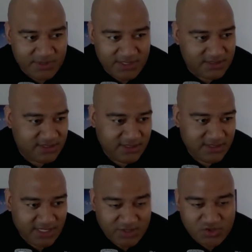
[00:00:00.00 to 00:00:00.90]
I mean,
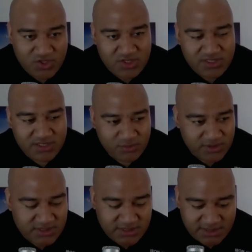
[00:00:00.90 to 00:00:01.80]
and John and
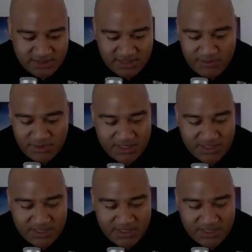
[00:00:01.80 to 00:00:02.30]
all the team.